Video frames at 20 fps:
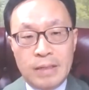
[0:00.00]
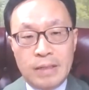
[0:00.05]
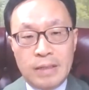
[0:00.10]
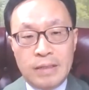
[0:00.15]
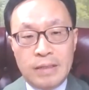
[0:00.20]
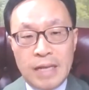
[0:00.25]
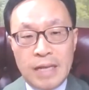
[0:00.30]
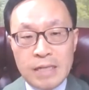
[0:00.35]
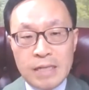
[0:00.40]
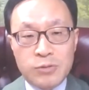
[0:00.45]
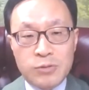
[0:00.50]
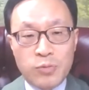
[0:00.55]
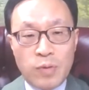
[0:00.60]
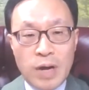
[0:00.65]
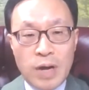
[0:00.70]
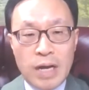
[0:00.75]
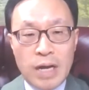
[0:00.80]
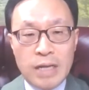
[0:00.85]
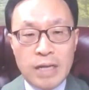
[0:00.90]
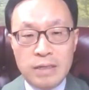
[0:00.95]
That's
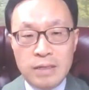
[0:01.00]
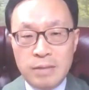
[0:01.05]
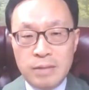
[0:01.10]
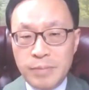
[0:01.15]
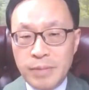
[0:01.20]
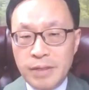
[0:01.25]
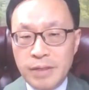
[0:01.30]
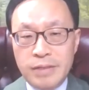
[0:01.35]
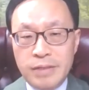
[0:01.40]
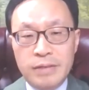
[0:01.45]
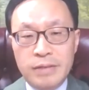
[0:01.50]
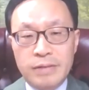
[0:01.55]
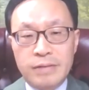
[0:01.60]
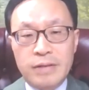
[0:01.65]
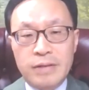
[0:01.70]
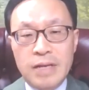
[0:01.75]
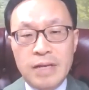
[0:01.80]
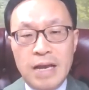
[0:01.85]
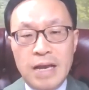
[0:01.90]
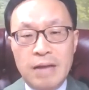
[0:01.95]
why
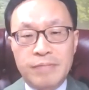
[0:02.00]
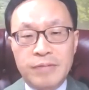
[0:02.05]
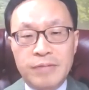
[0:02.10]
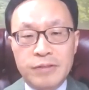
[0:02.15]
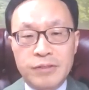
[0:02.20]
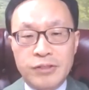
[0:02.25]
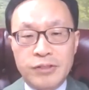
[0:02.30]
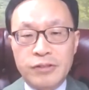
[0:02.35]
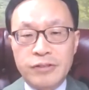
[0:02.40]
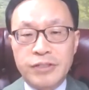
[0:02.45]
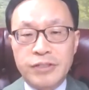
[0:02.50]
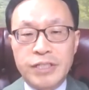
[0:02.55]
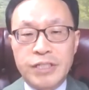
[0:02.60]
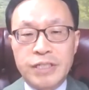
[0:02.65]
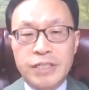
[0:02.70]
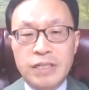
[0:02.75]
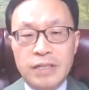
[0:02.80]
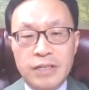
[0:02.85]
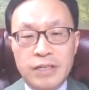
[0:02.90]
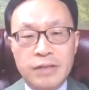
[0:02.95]
immediately after
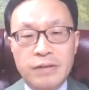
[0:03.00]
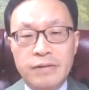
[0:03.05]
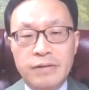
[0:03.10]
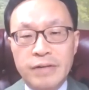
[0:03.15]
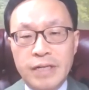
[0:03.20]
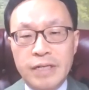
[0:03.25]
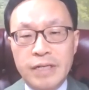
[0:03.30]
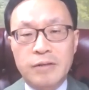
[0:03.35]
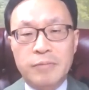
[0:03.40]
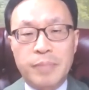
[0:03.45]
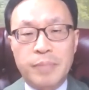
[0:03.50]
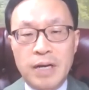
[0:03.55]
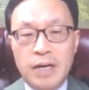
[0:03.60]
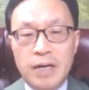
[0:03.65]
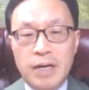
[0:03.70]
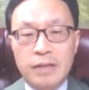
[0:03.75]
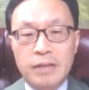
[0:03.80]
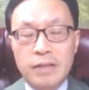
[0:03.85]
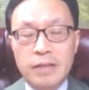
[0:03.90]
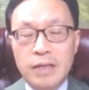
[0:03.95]
such hearing
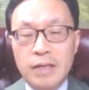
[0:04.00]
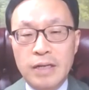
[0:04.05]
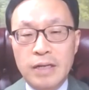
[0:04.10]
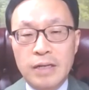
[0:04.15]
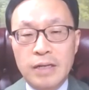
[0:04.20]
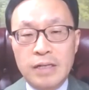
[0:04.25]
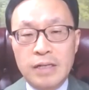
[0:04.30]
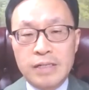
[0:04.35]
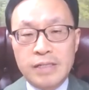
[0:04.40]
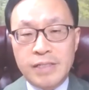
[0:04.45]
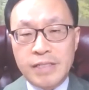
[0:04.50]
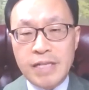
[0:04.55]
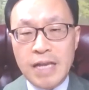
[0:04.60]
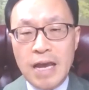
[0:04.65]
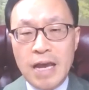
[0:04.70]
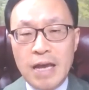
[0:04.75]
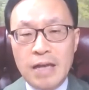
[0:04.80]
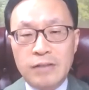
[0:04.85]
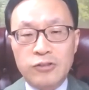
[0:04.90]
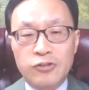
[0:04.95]
upon
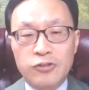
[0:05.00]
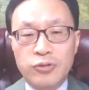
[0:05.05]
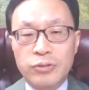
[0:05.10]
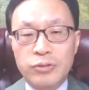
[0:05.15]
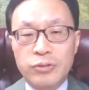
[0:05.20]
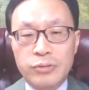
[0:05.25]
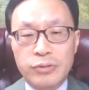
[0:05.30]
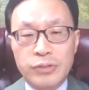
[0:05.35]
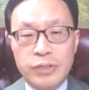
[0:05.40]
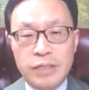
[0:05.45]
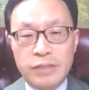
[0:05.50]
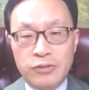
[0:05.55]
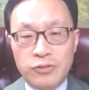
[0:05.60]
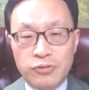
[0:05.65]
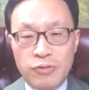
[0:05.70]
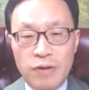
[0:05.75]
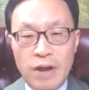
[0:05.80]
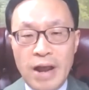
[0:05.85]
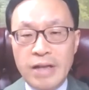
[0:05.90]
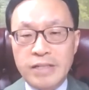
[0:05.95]
sad news and
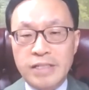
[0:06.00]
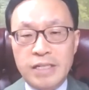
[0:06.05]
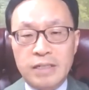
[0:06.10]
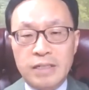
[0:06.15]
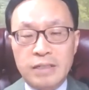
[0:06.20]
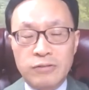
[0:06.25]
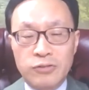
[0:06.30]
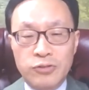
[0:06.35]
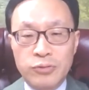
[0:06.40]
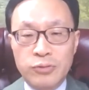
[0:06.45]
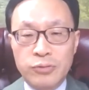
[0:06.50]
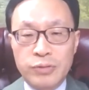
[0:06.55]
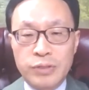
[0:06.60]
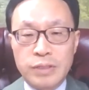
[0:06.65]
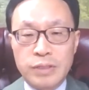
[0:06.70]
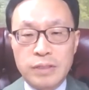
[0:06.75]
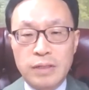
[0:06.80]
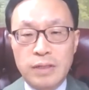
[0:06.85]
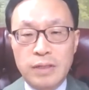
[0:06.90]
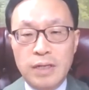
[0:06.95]
tragic
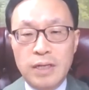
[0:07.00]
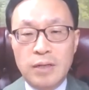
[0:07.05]
news,